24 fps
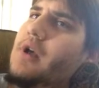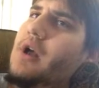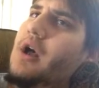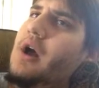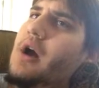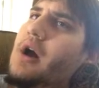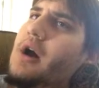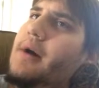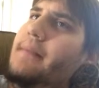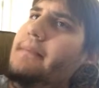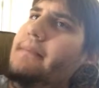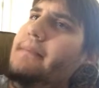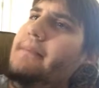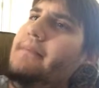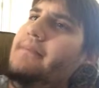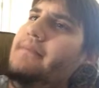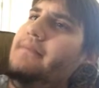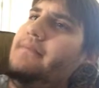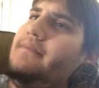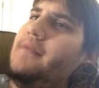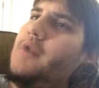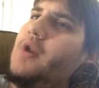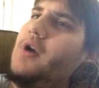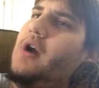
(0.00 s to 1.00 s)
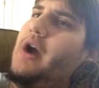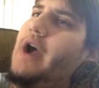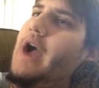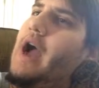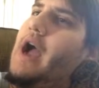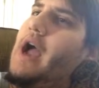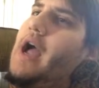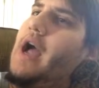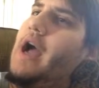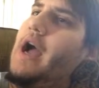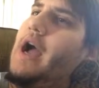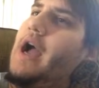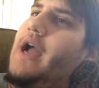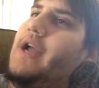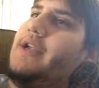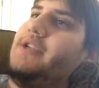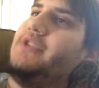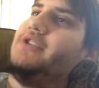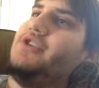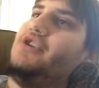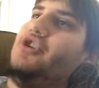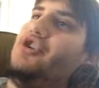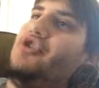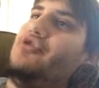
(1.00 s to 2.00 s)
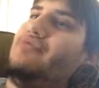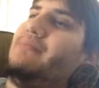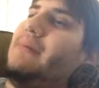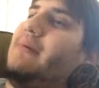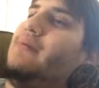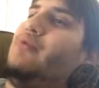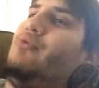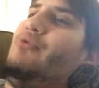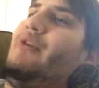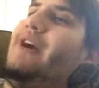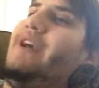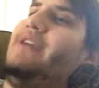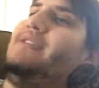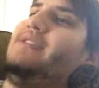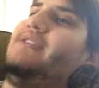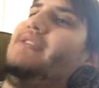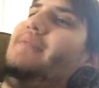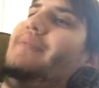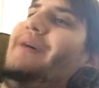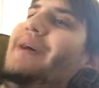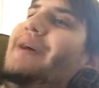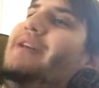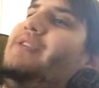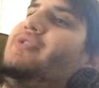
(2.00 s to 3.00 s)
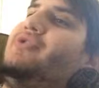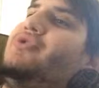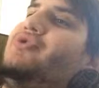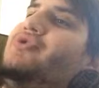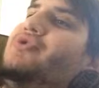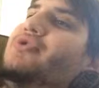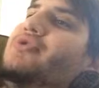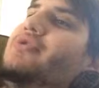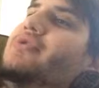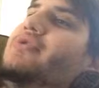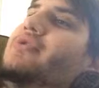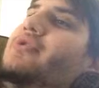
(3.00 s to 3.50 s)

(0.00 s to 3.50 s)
Um, I still don't remember why he's in the match.